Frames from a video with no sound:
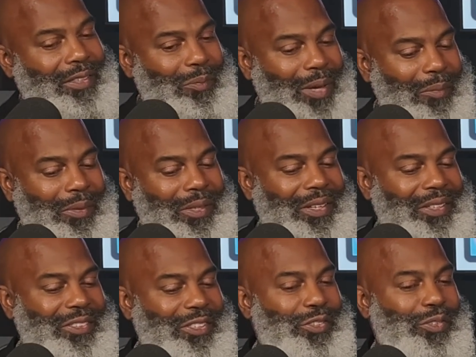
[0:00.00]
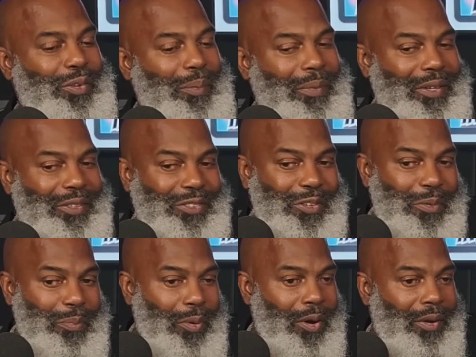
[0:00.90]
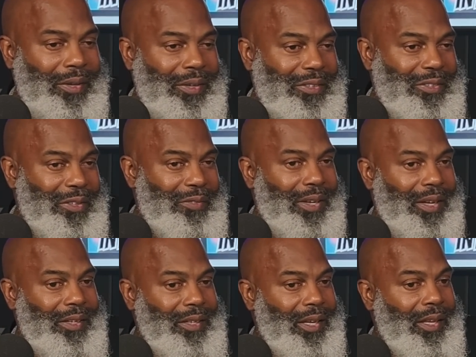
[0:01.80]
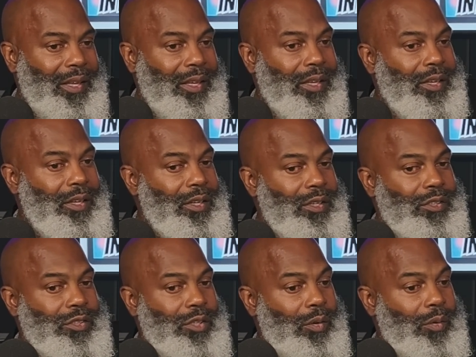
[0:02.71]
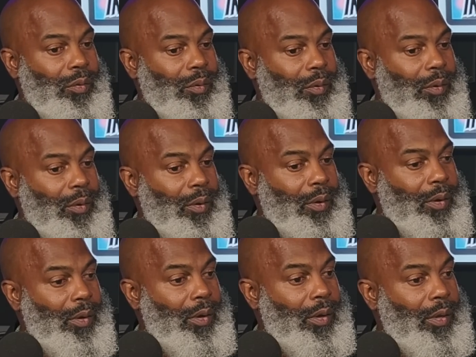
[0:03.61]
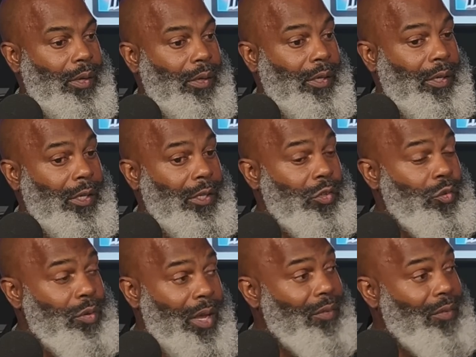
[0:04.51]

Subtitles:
I said, when I was looking at your Instagram and I saw you partying and stuff like that, so you